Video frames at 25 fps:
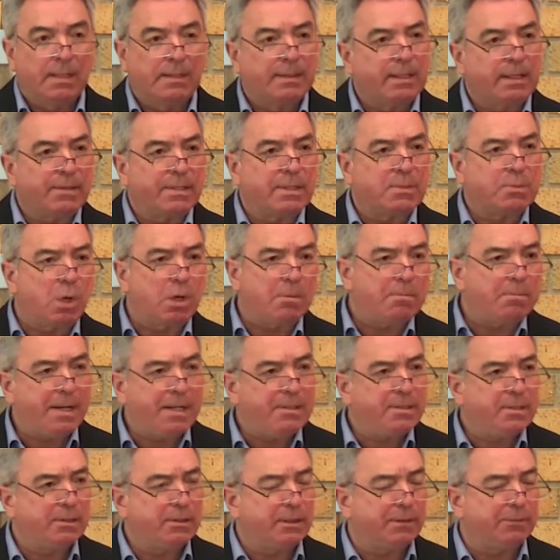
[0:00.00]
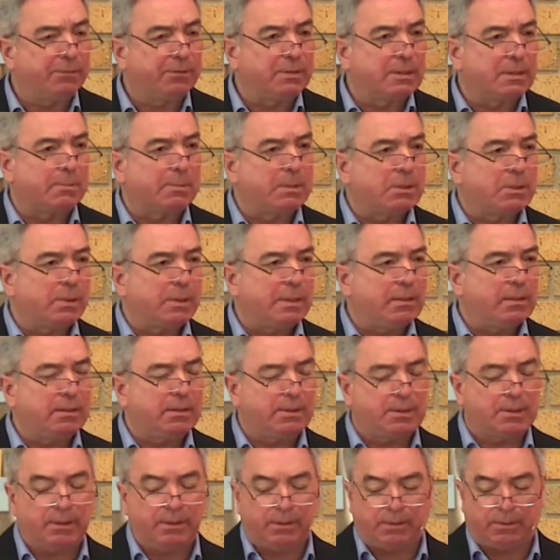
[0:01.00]
Now, there's one major difference between the
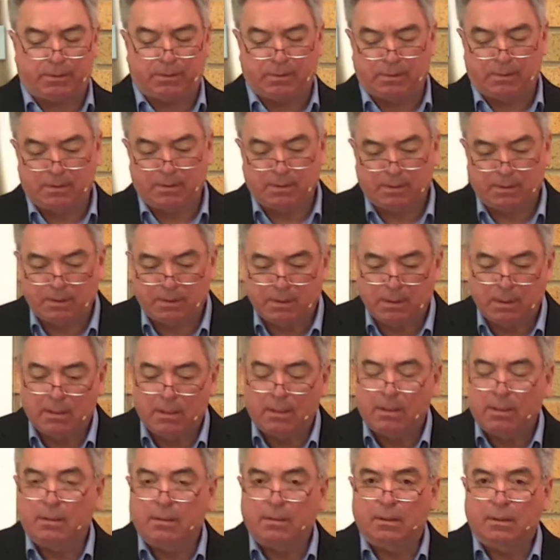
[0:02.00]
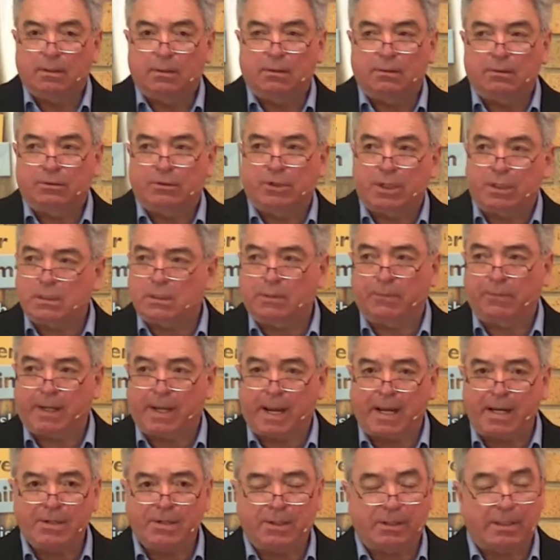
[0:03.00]
two.
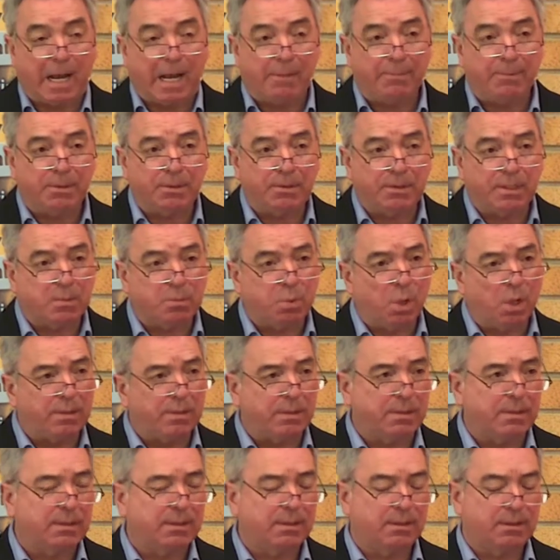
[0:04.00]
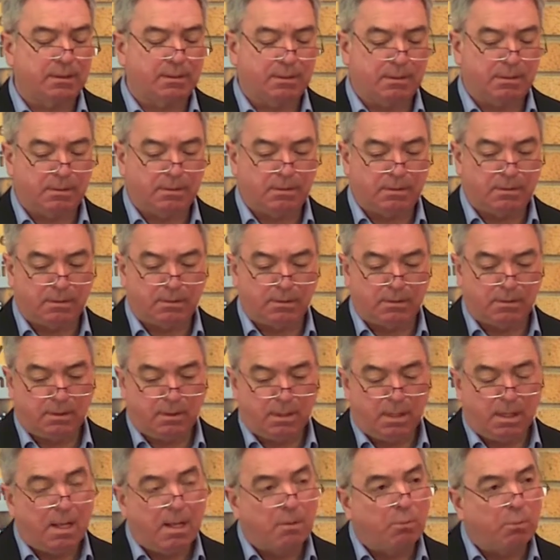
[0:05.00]
Justification happens just once,
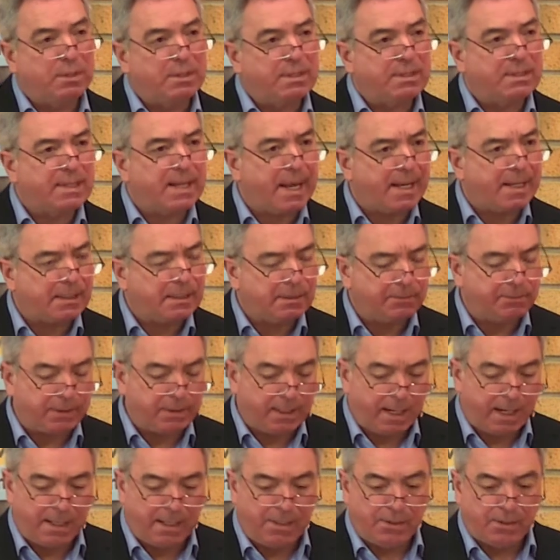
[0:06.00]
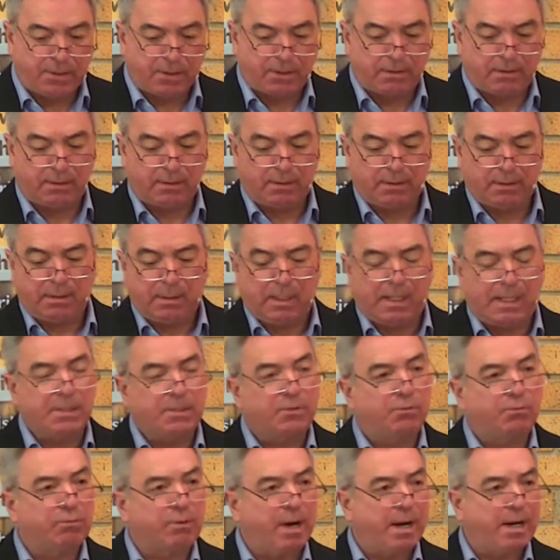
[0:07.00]
whereas sanctification
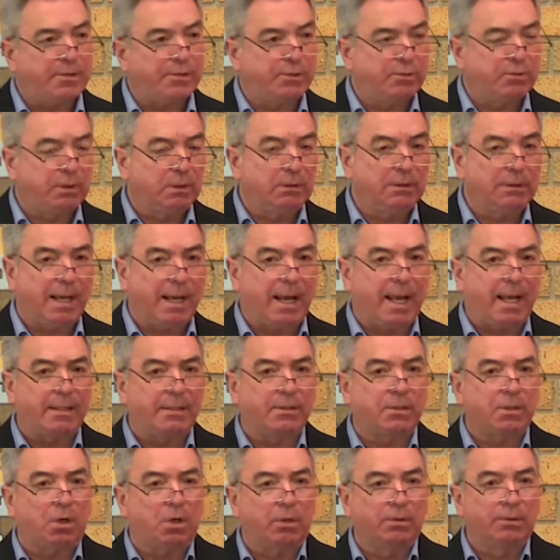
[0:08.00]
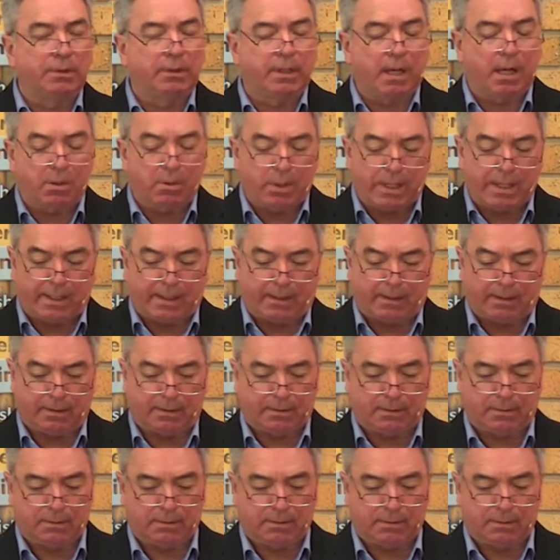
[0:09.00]
is gradual and ongoing.